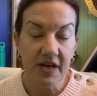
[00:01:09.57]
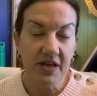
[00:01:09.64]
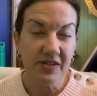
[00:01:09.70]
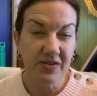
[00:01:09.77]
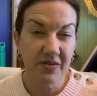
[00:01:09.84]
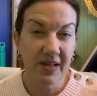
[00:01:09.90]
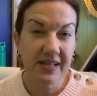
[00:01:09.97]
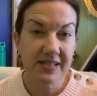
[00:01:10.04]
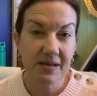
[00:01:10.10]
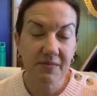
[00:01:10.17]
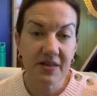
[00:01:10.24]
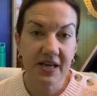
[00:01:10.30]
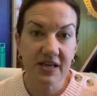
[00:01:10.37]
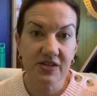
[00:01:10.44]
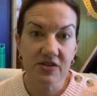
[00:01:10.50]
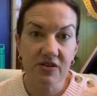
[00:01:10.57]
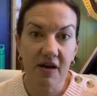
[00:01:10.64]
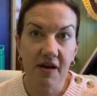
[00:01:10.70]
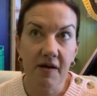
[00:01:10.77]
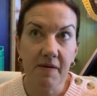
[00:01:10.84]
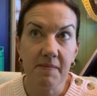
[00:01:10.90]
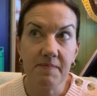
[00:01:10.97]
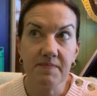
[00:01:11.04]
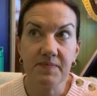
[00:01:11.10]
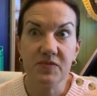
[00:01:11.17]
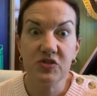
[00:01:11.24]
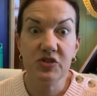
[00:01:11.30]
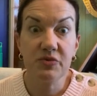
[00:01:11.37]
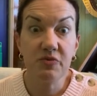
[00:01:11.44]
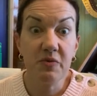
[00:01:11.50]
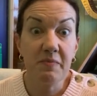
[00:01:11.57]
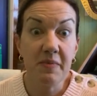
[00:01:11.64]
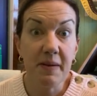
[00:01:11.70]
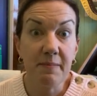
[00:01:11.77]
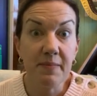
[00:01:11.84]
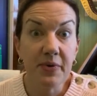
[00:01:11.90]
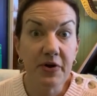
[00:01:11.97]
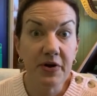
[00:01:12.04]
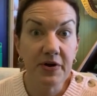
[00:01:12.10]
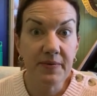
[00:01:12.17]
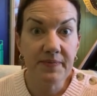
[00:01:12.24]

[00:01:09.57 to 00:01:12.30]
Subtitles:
So that's something to remember